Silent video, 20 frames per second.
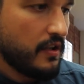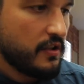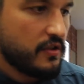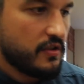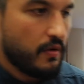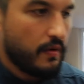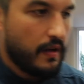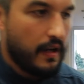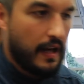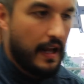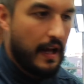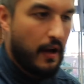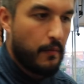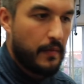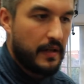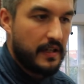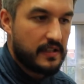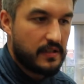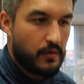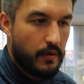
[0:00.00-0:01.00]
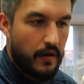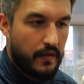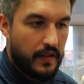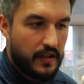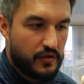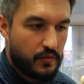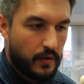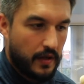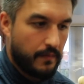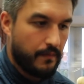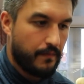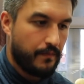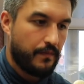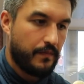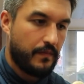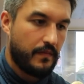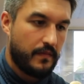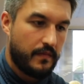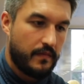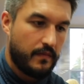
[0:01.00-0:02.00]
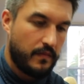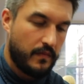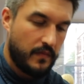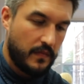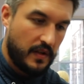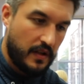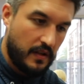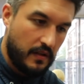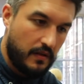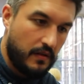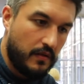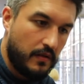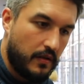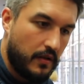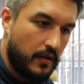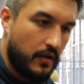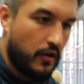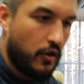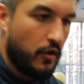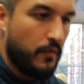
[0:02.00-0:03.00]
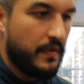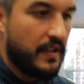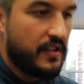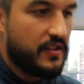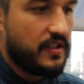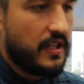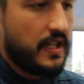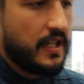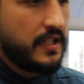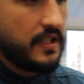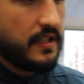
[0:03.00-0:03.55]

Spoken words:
So allow me to work this way. From this side,